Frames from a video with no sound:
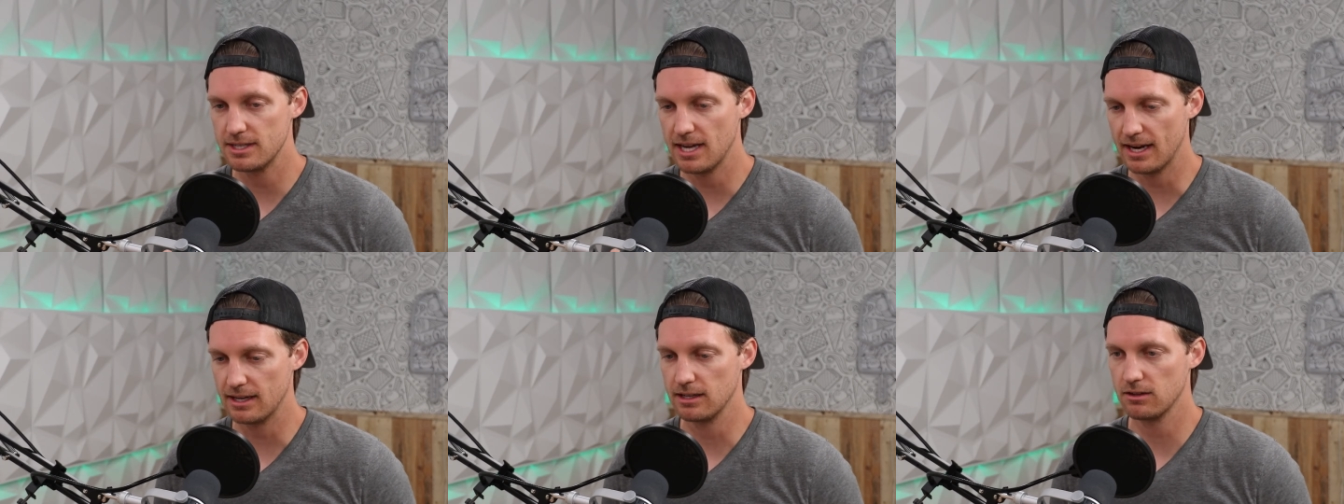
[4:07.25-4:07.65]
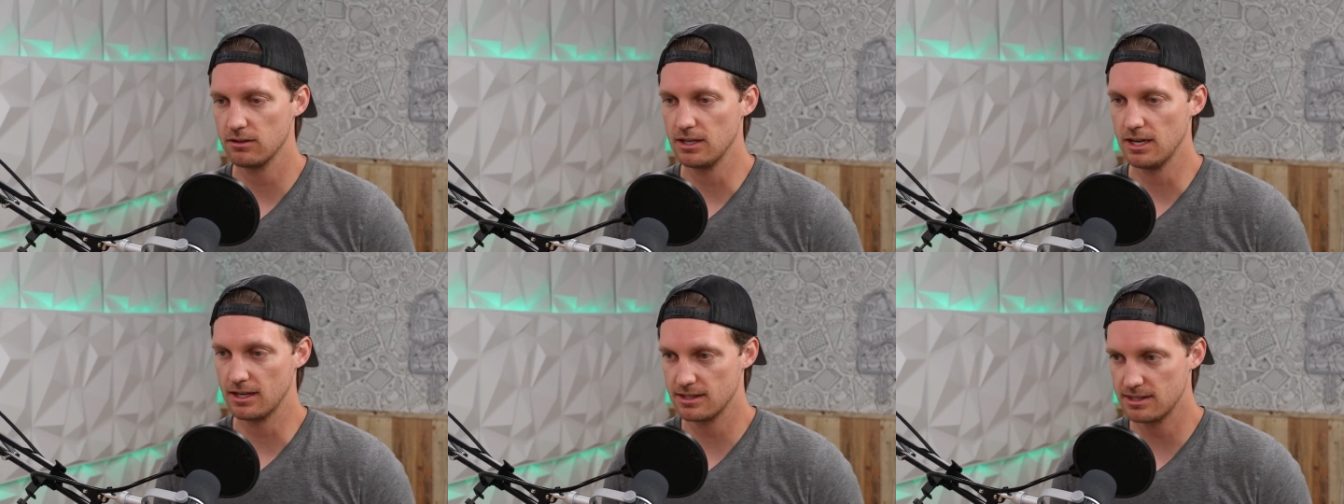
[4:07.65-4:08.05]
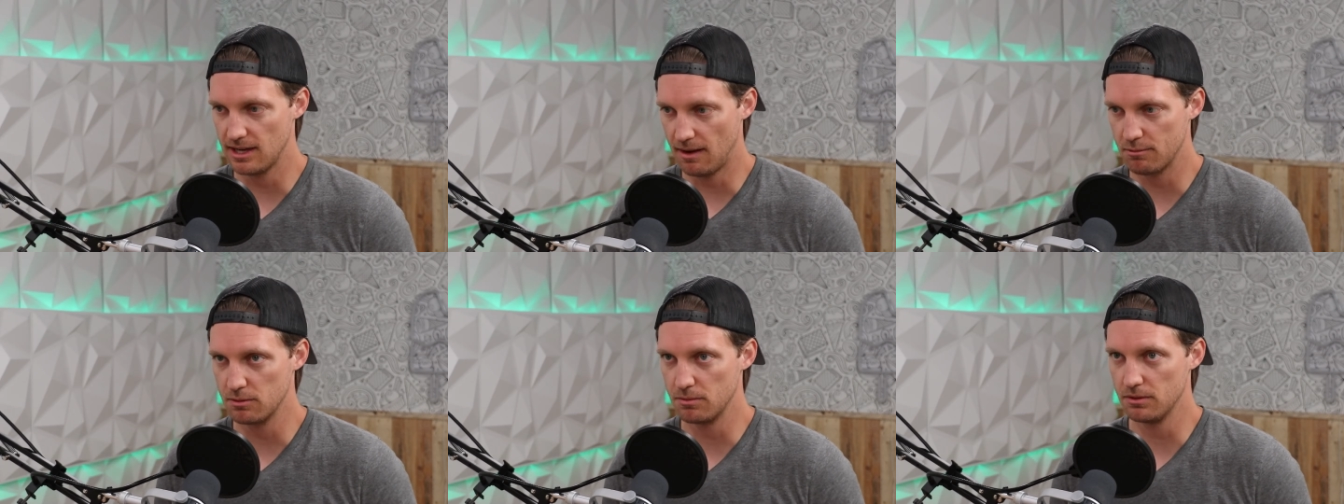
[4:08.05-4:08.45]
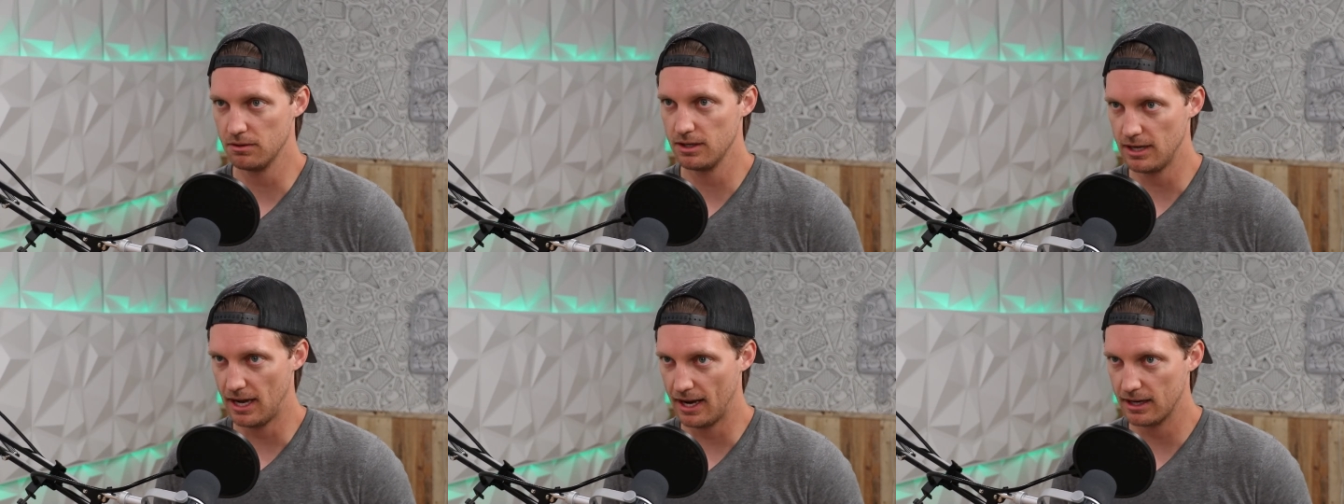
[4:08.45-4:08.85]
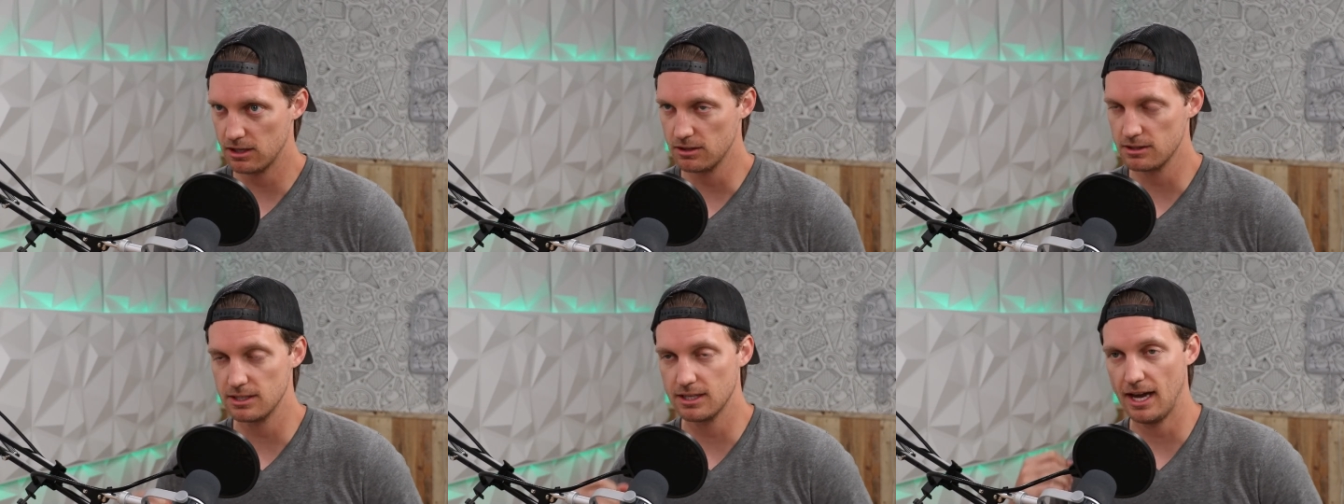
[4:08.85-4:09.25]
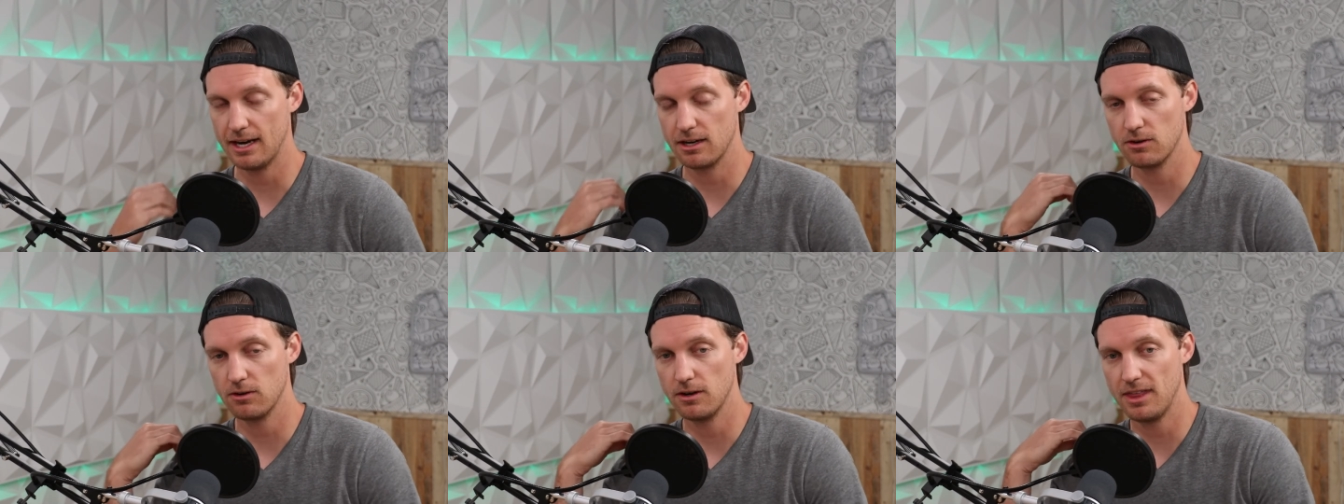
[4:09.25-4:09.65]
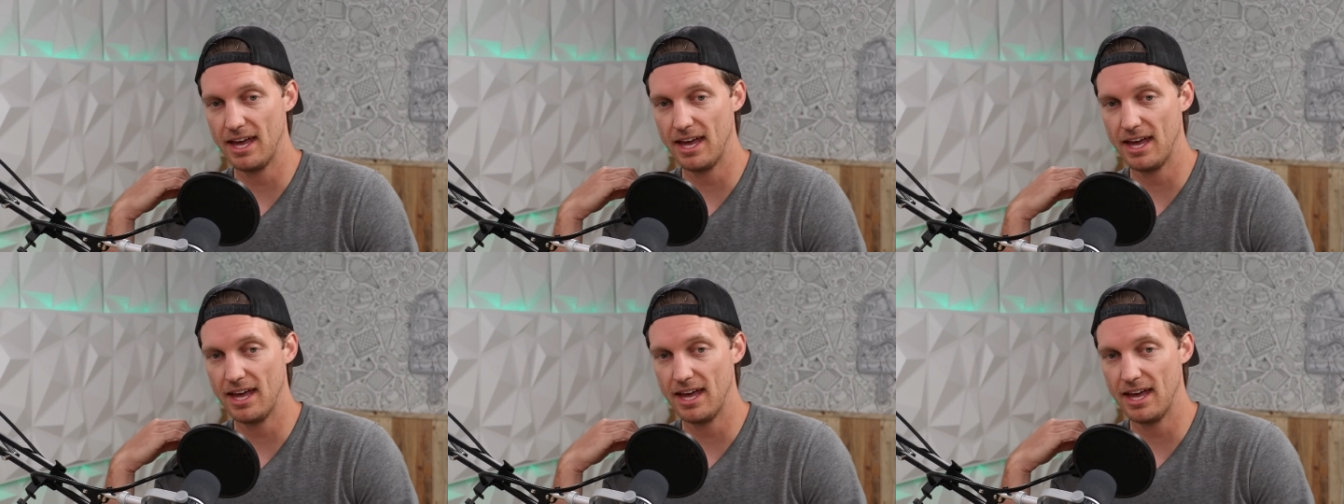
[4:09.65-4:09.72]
technically acceptable inaccuracy category.